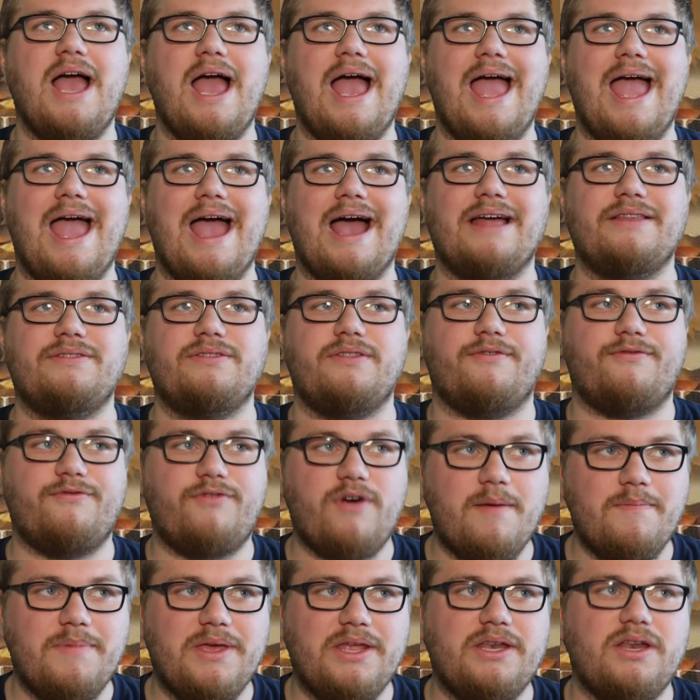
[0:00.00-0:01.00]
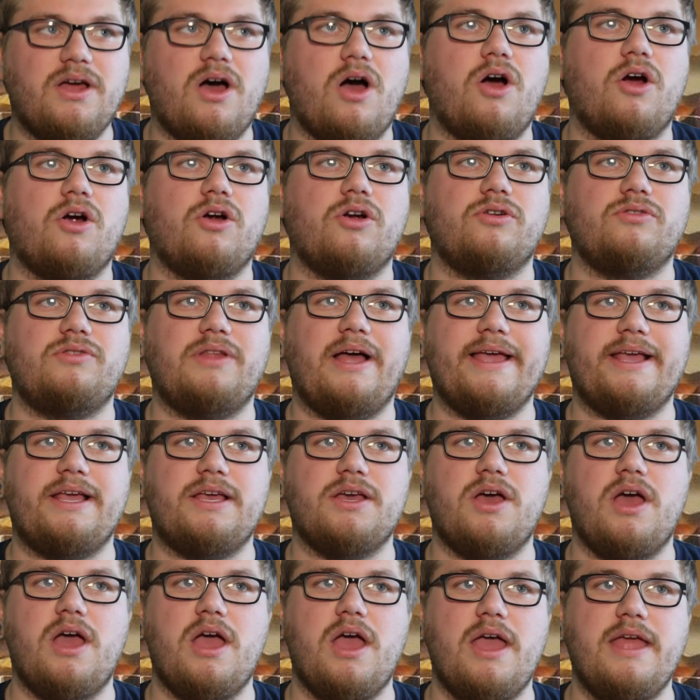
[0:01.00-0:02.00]
and the Fremen are like
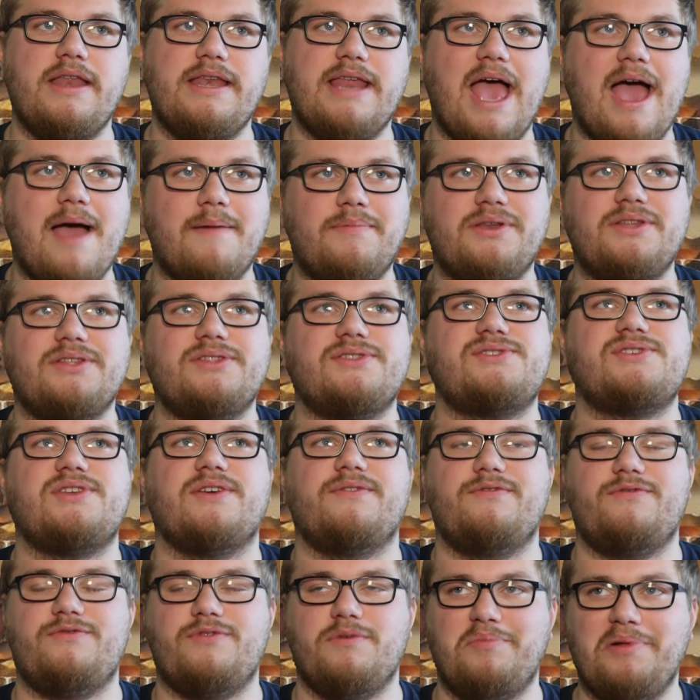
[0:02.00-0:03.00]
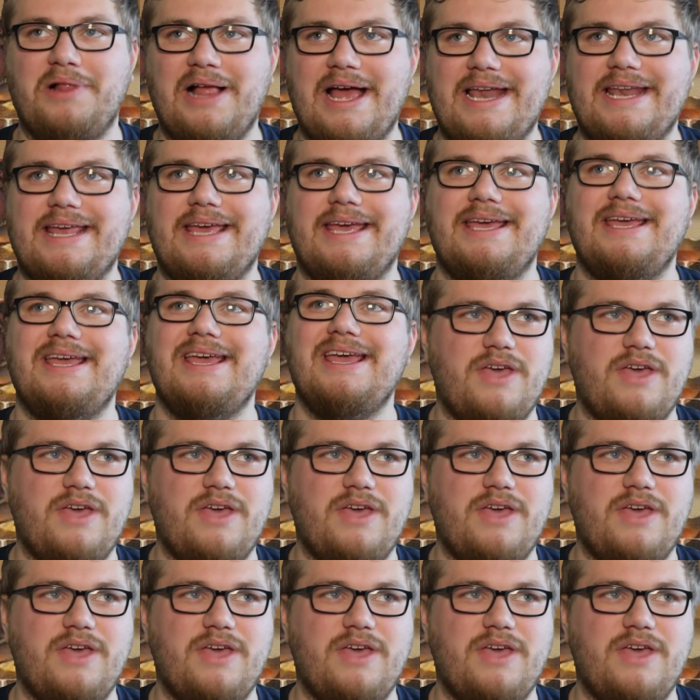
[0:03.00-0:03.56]
inhabitants of the planet.